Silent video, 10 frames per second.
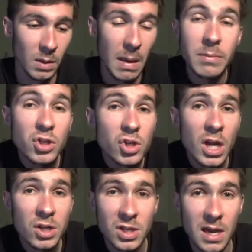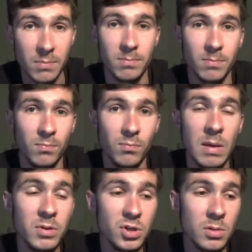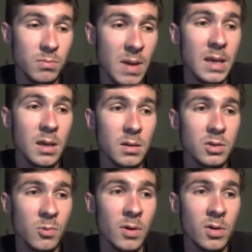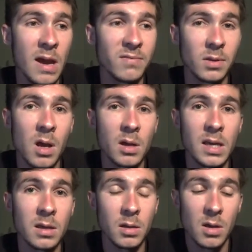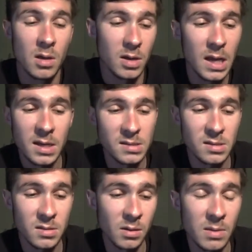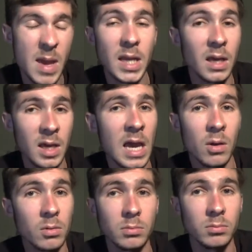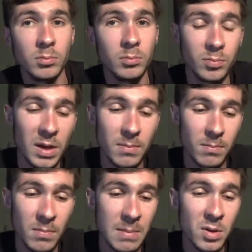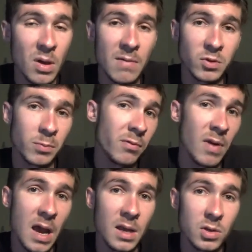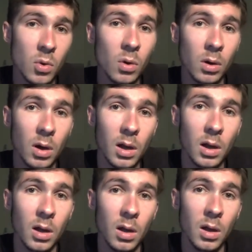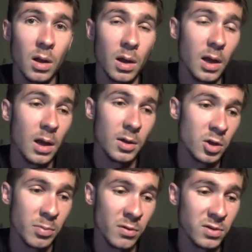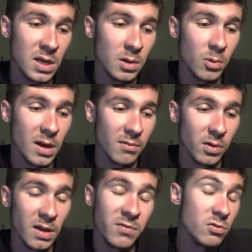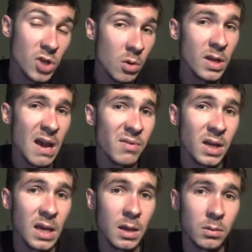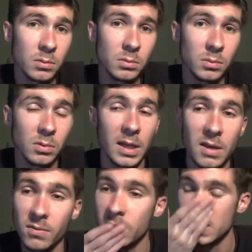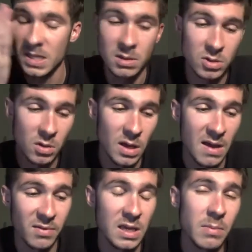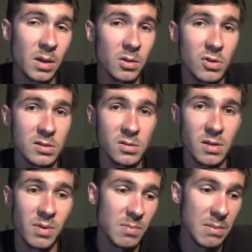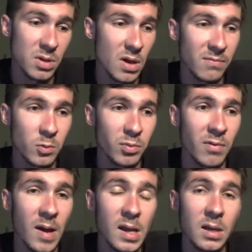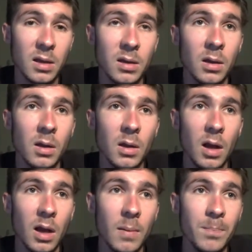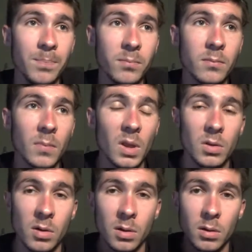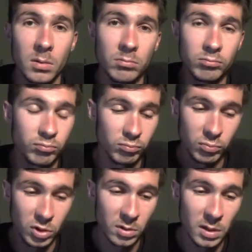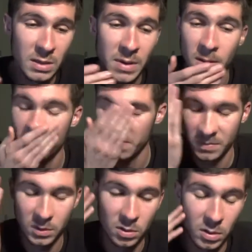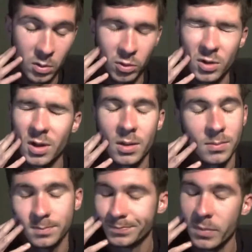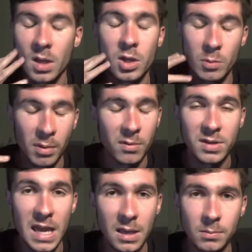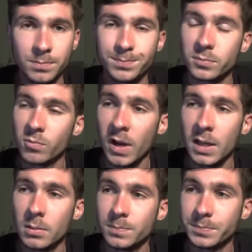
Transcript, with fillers: maybe you should change that. Maybe you should make it to where you have to log in. Not necessarily make an account, but maybe you have to provide your uh, uh, your birth date or whatever. If you don't have an account, like it, let's say you don't have an email address or something, maybe you have to provide uh, um, your your email, your, your your birth date, right?